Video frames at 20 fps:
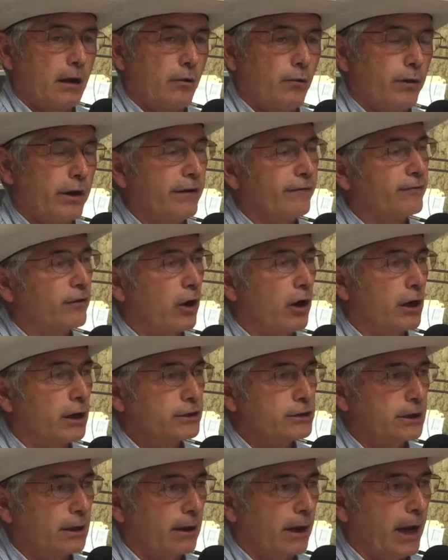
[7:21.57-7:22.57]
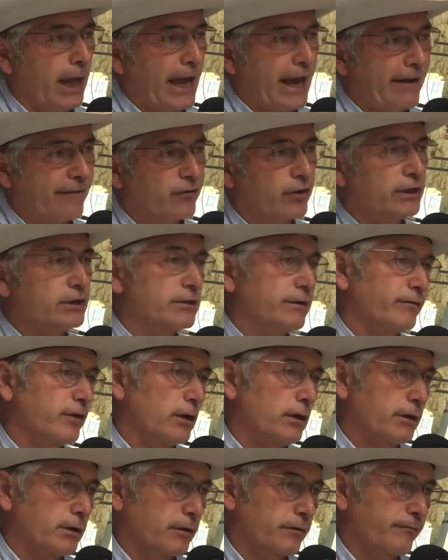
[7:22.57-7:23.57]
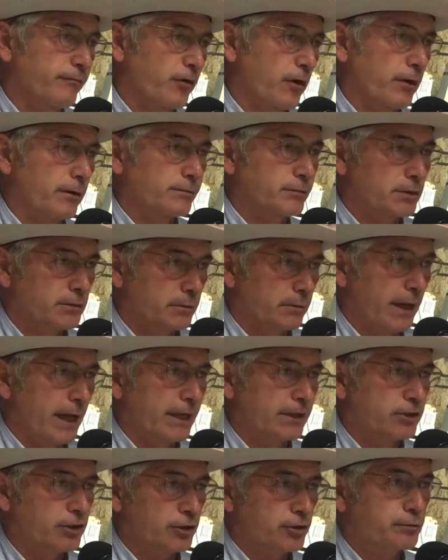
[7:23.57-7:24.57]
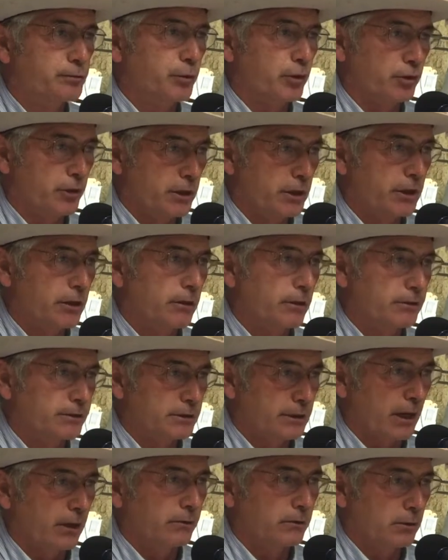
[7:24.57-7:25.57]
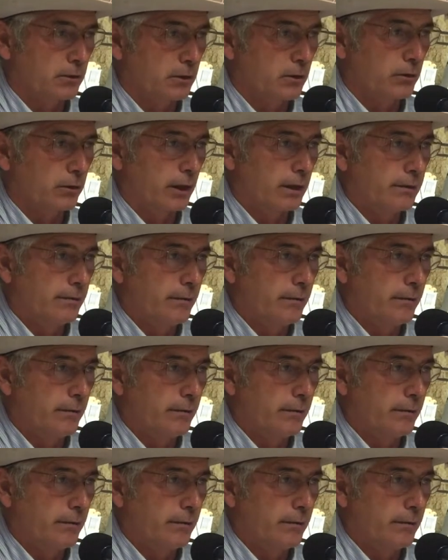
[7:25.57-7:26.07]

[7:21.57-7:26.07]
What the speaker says: we have lost an average of 100 farms and ranches per year in South Dakota.